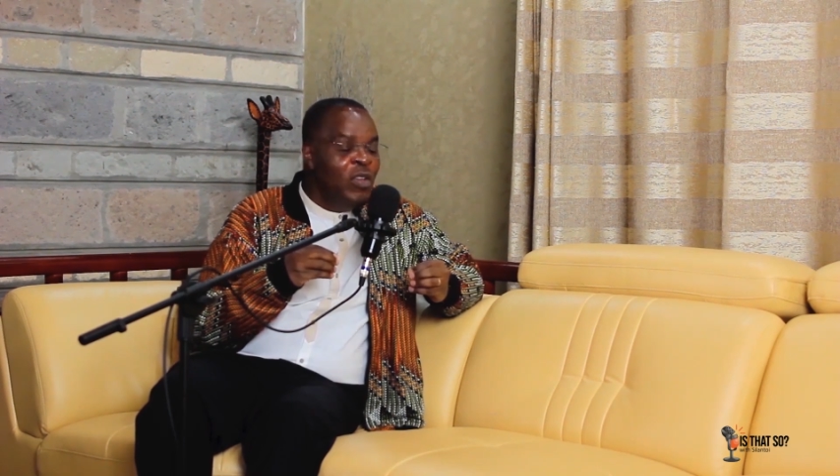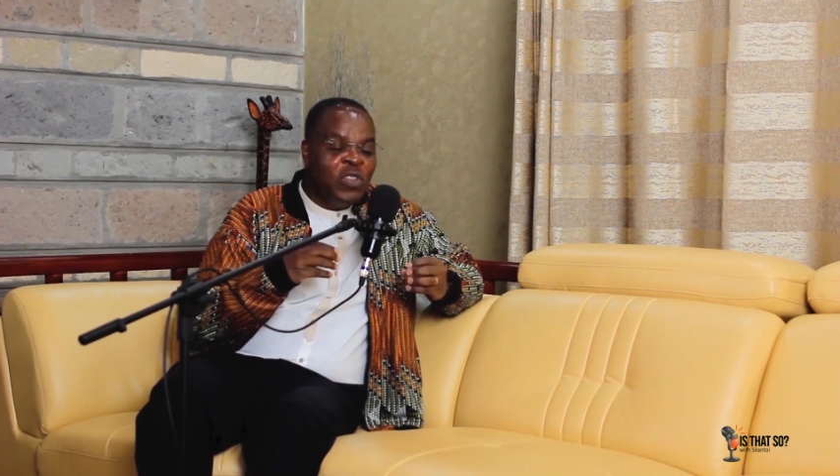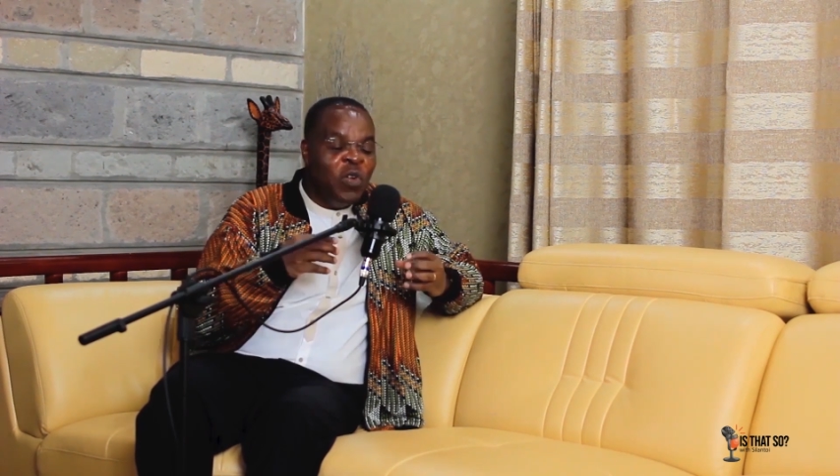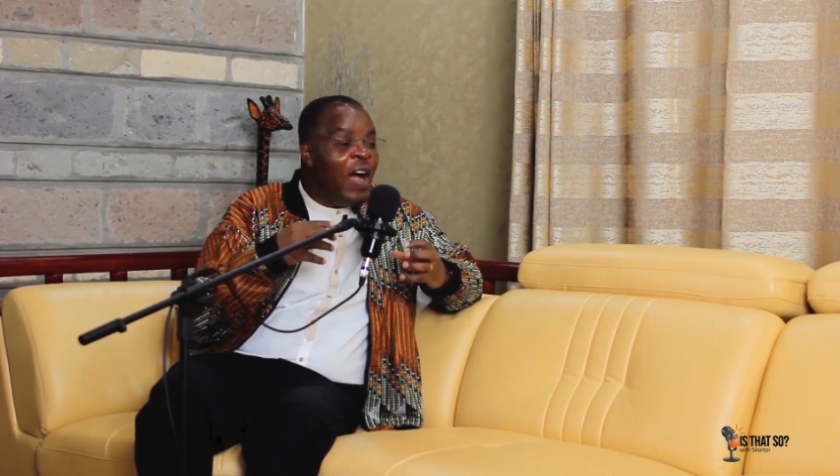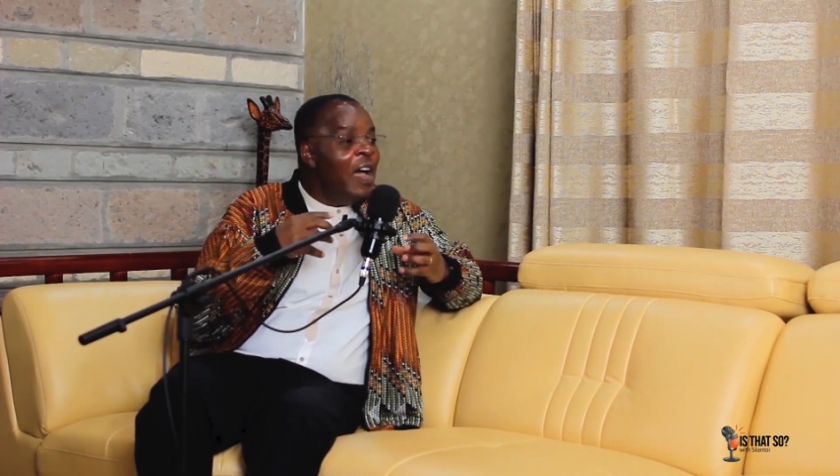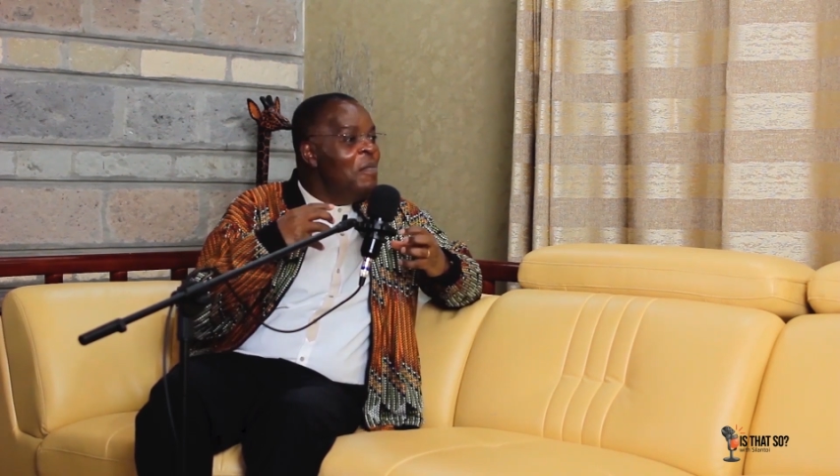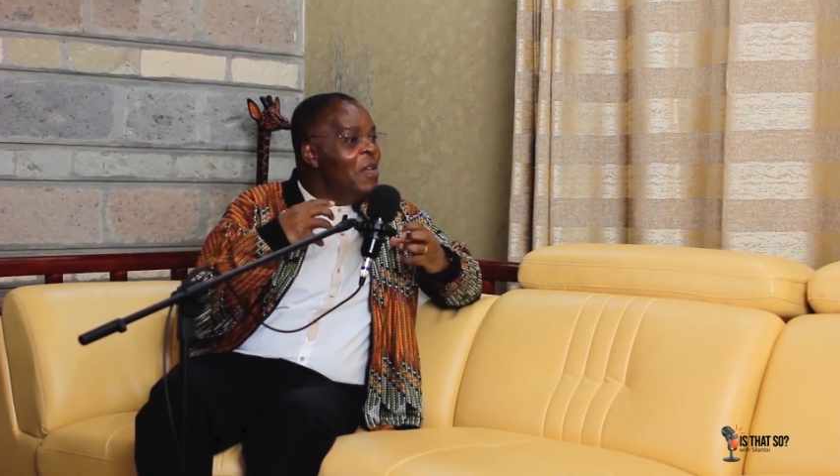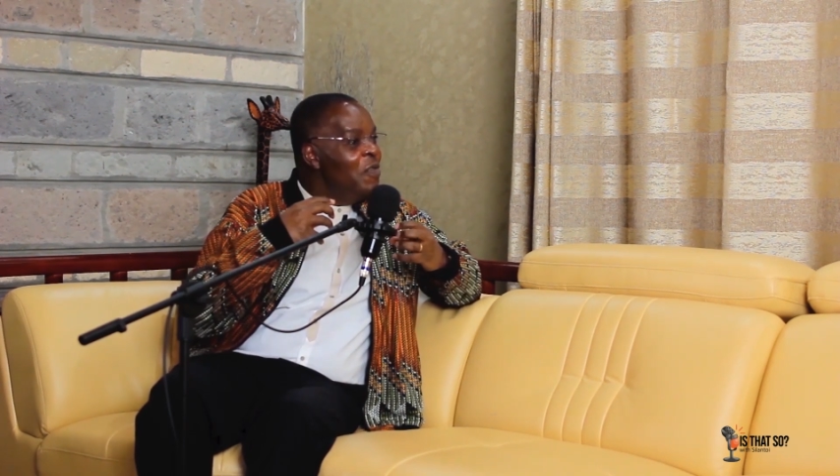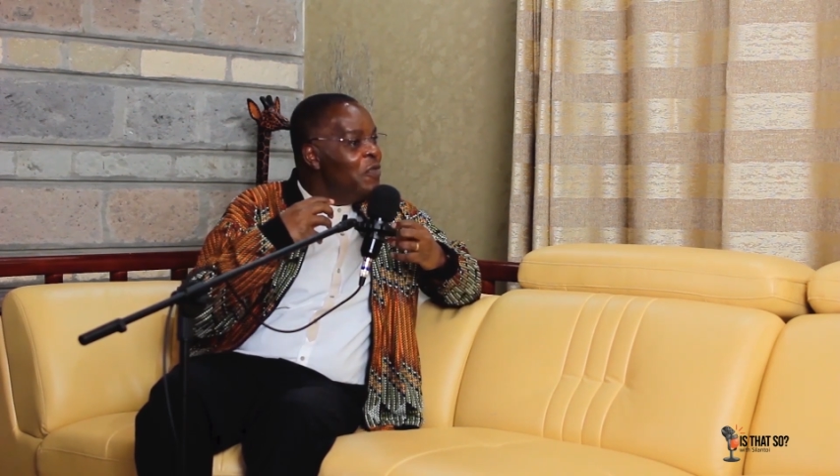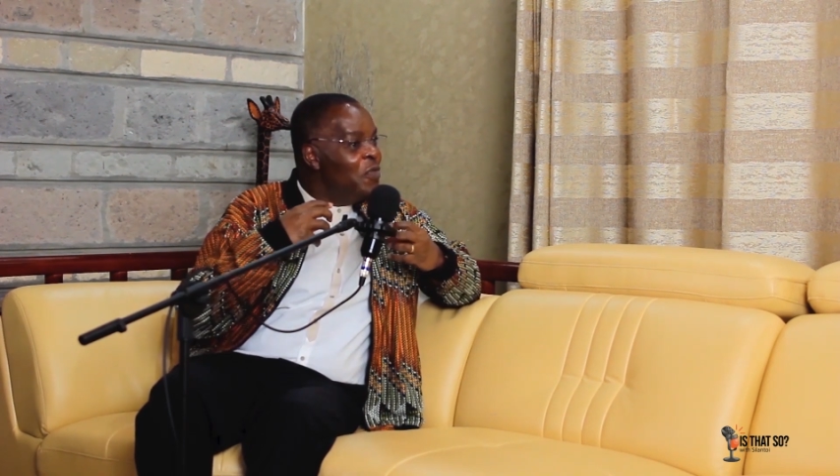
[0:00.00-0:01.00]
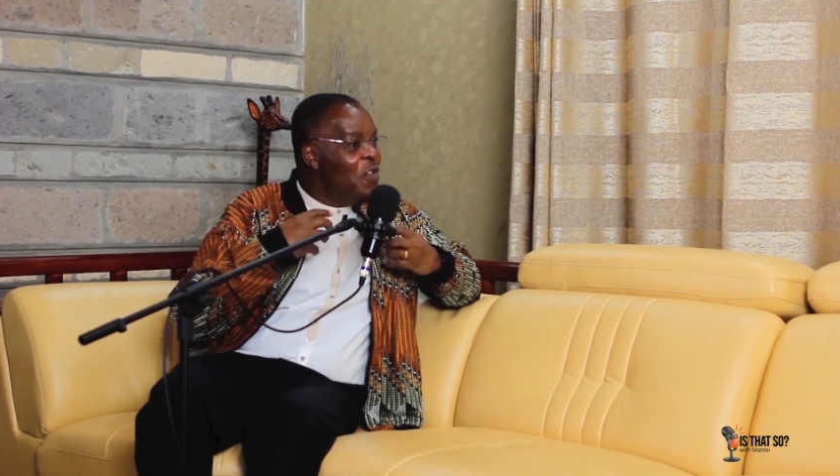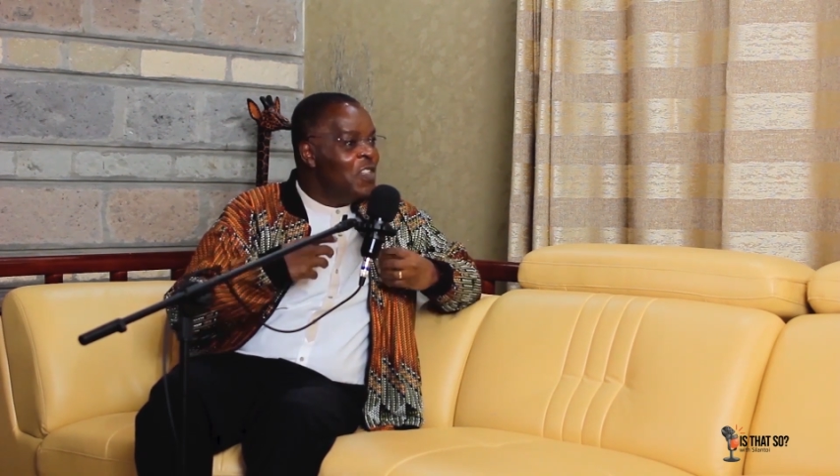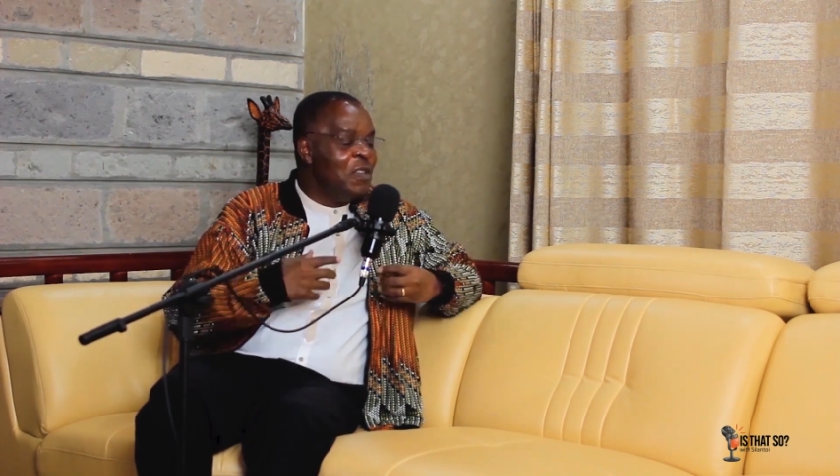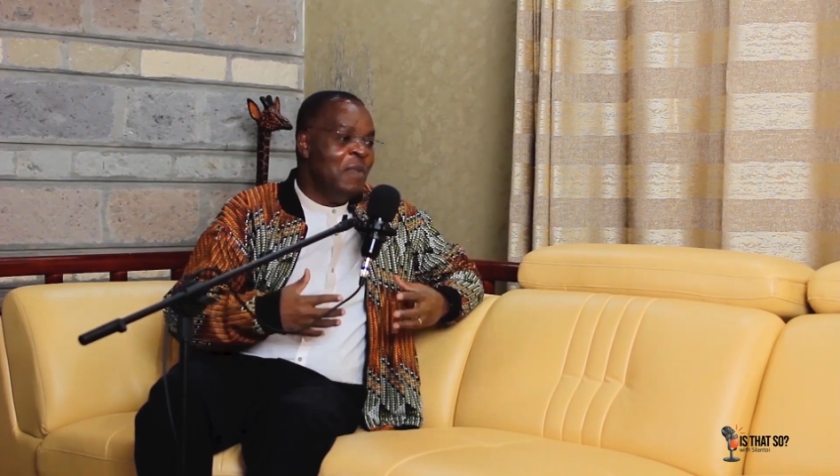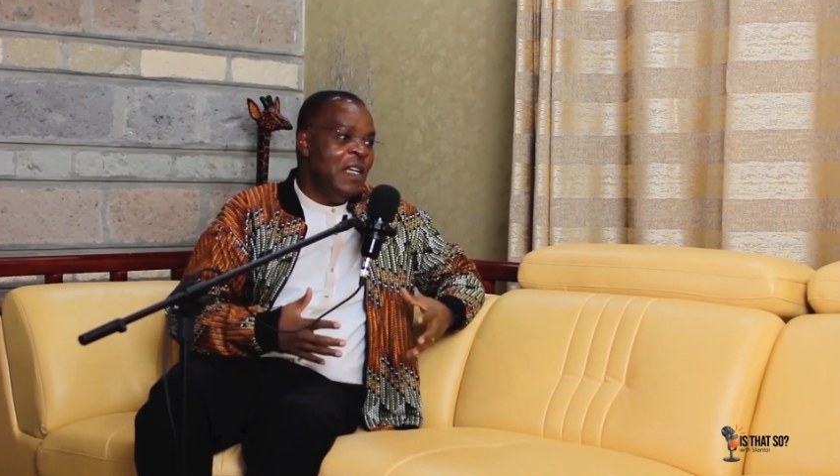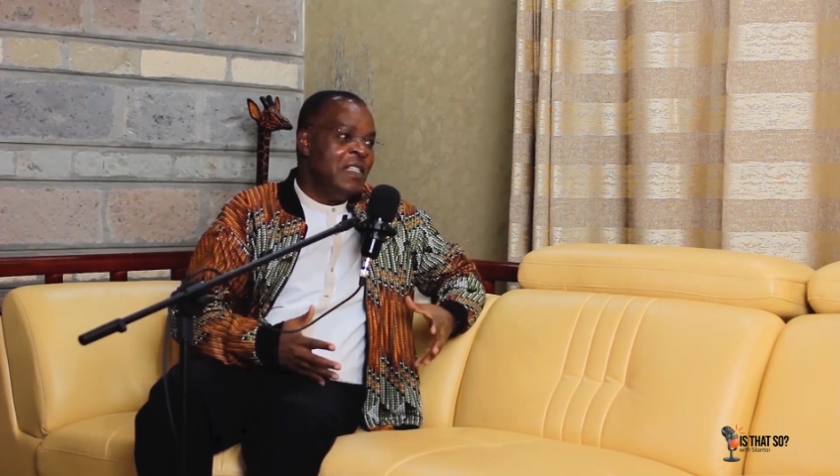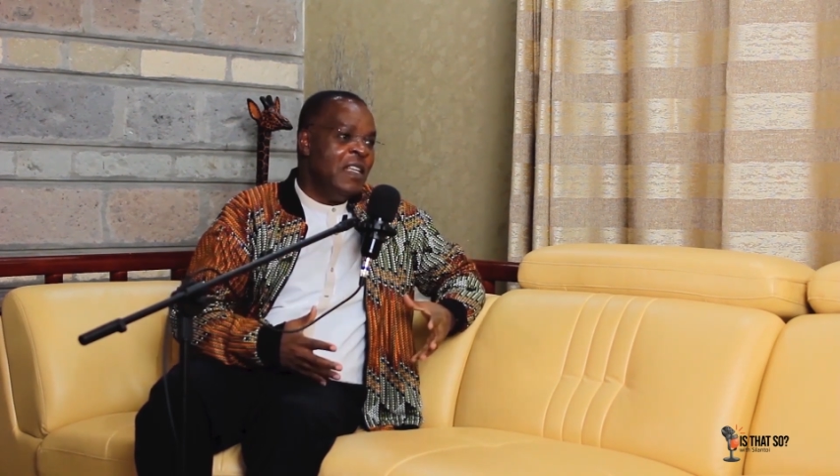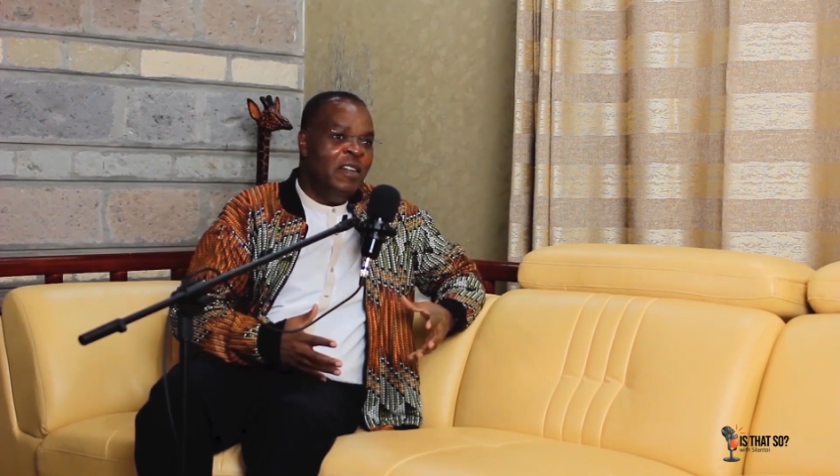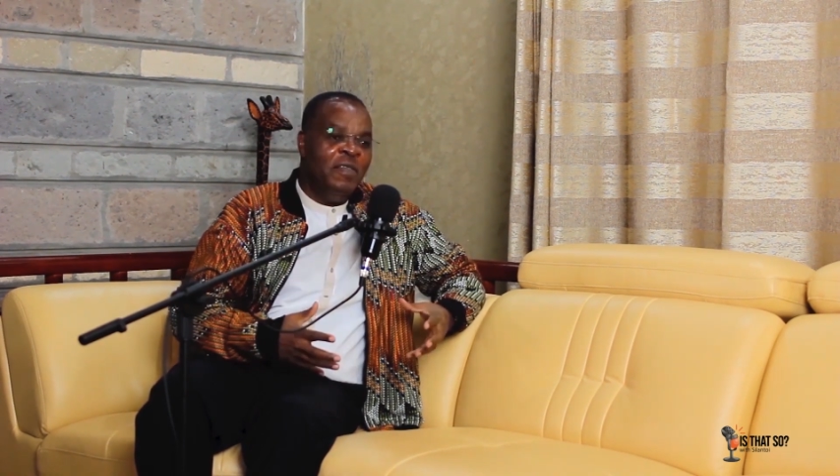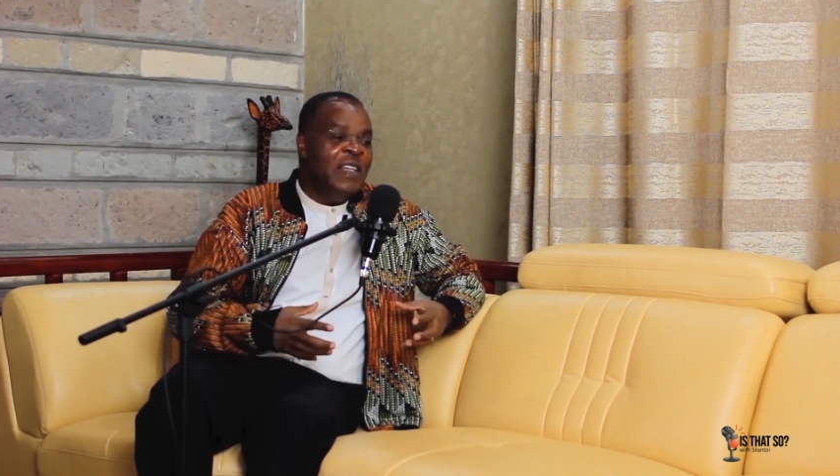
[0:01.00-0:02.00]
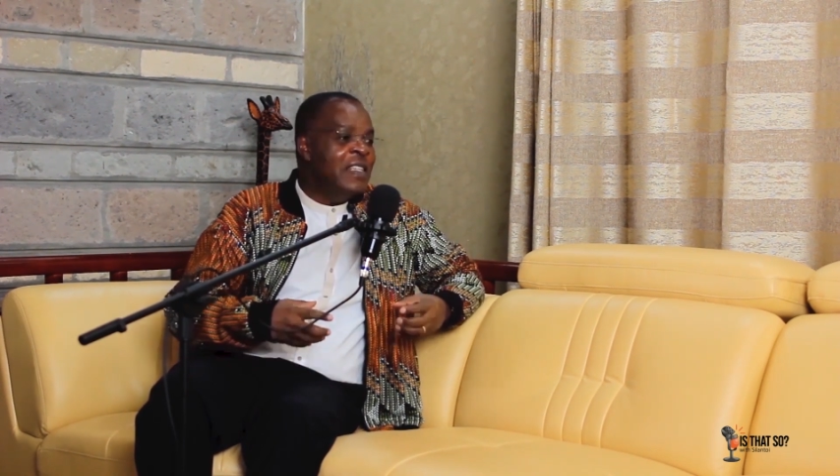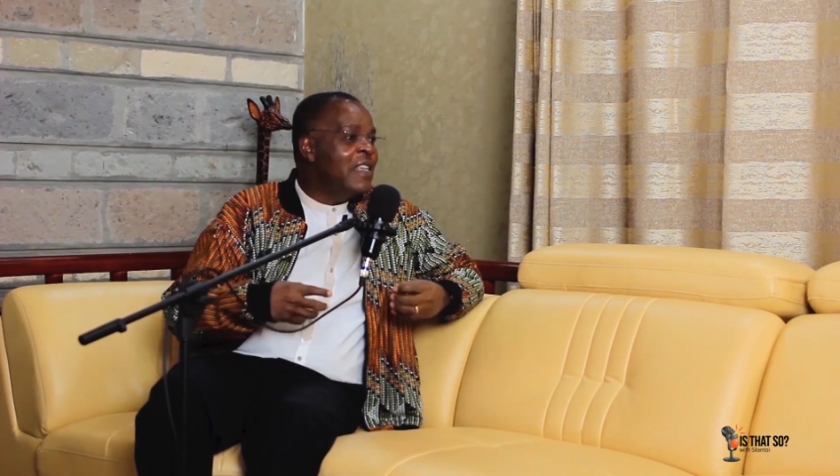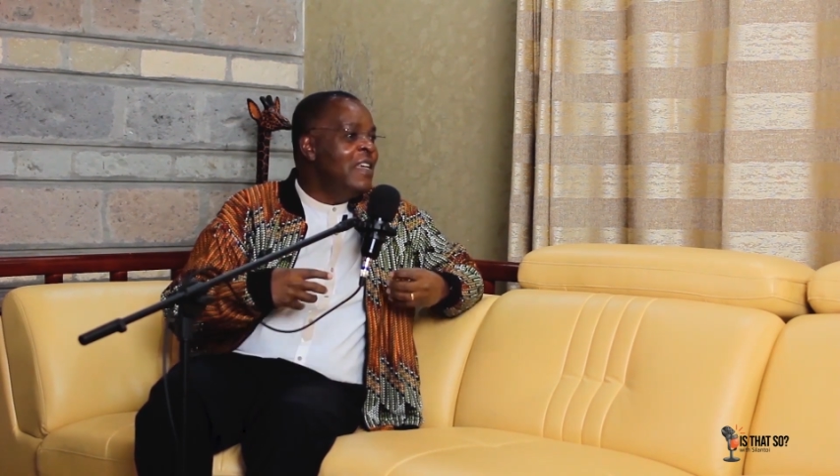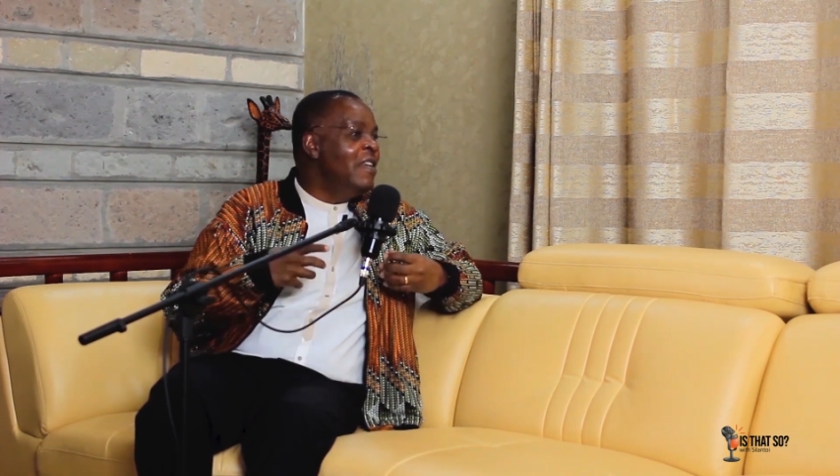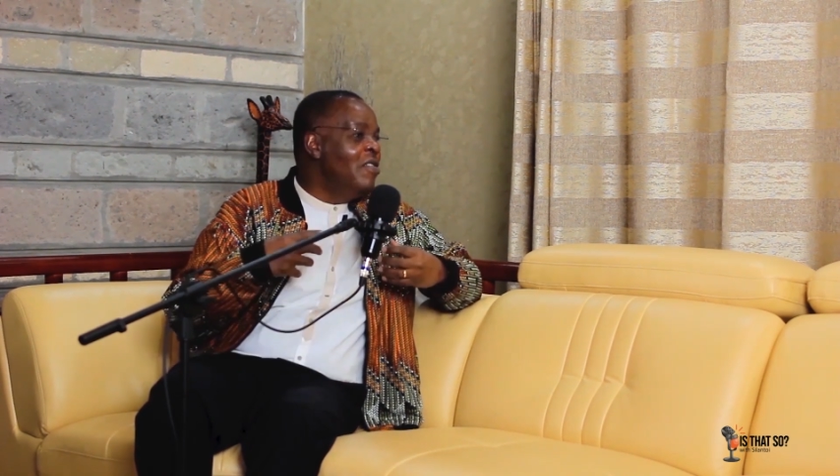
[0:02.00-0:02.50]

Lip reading: So I may force myself and say,